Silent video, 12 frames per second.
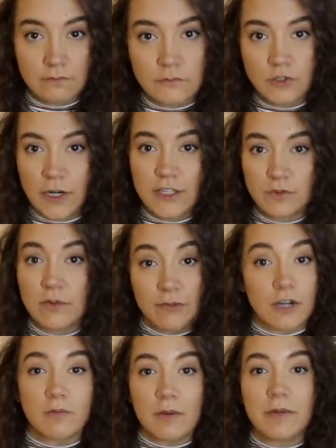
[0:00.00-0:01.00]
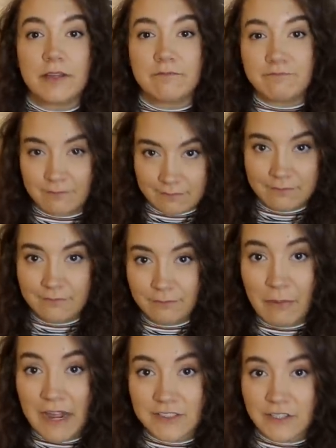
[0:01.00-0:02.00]
Trans women are women.
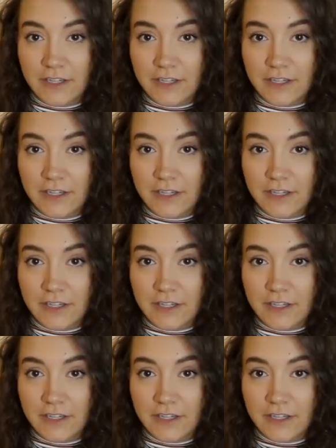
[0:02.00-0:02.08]
Pass it